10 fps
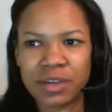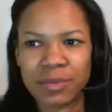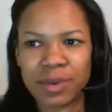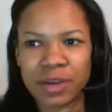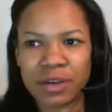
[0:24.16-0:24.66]

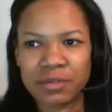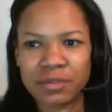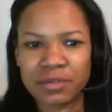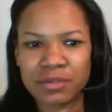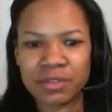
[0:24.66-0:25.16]
here we go.
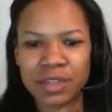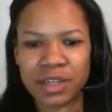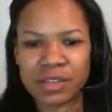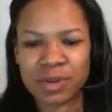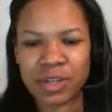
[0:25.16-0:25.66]

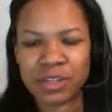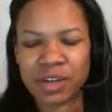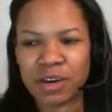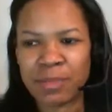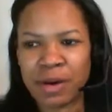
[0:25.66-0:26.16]
Yes, we're going to
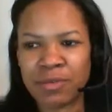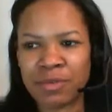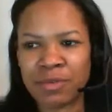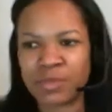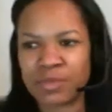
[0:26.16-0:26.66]
talk about
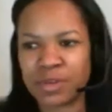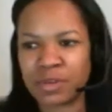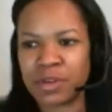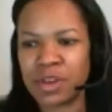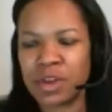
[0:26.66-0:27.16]
removal.
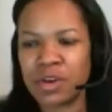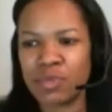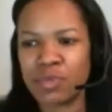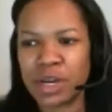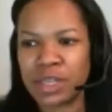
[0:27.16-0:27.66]

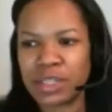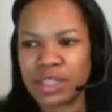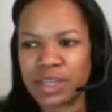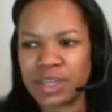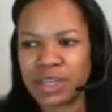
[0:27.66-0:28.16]
What
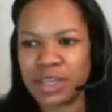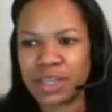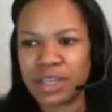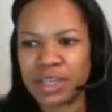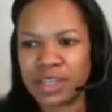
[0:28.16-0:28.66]

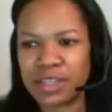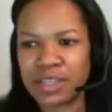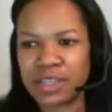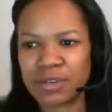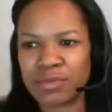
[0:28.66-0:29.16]

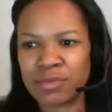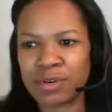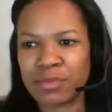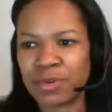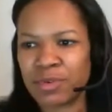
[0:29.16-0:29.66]
is
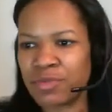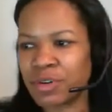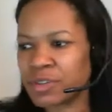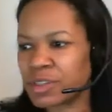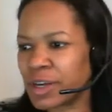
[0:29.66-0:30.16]

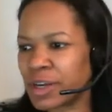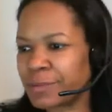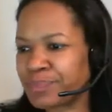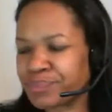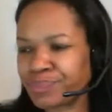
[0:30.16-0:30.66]
removal?
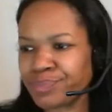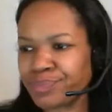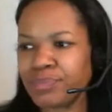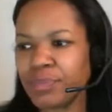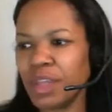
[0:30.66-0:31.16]
So
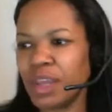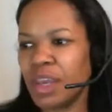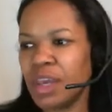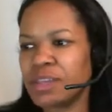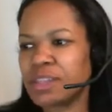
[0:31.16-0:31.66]

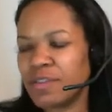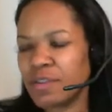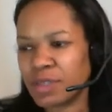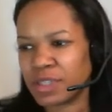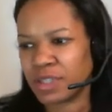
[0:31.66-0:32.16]
civil
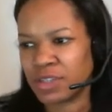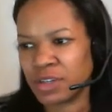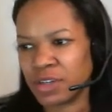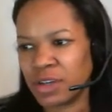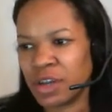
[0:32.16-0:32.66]

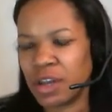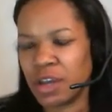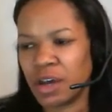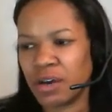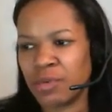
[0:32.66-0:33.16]
procedure,
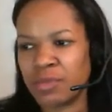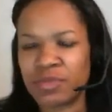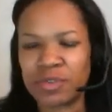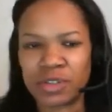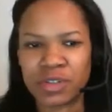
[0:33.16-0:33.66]

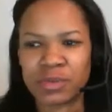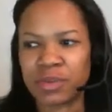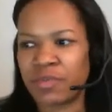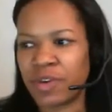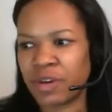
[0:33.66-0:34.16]
removal deals with
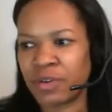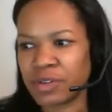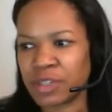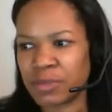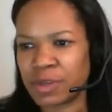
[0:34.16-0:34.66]
federal
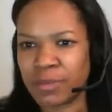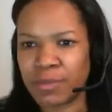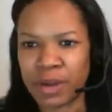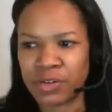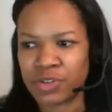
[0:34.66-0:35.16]
subject
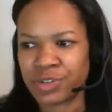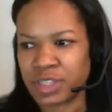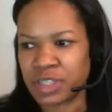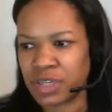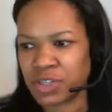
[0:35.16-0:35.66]
matter
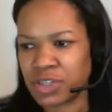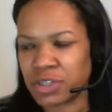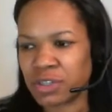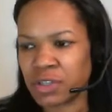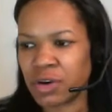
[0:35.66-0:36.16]
jurisdiction.
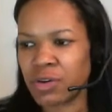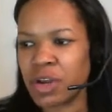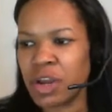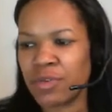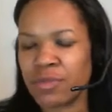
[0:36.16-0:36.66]
So
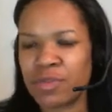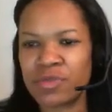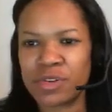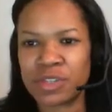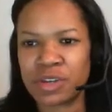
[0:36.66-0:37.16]

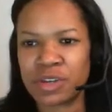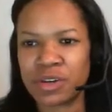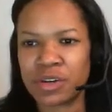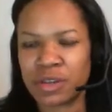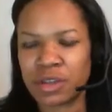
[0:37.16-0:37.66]
removal is
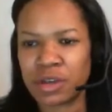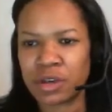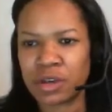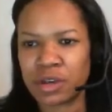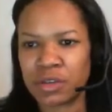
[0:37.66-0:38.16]
under
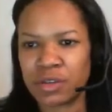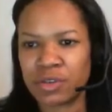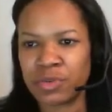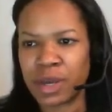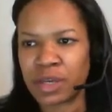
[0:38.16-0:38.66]
the
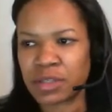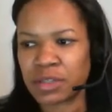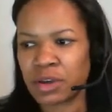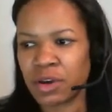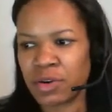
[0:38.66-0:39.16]
U.S.
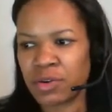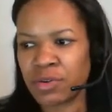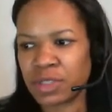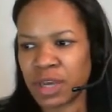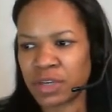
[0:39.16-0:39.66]
Code
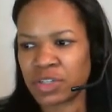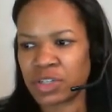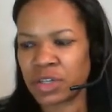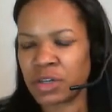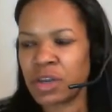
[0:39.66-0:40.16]

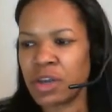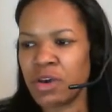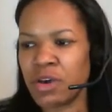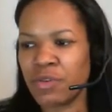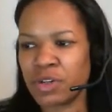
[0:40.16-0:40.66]
section
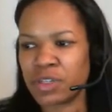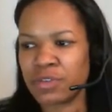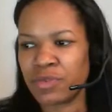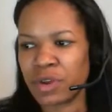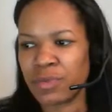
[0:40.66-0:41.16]

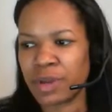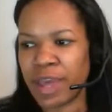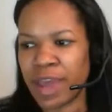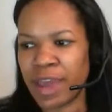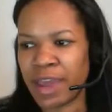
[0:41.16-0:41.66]

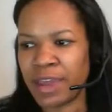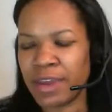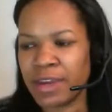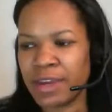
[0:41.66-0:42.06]
1441A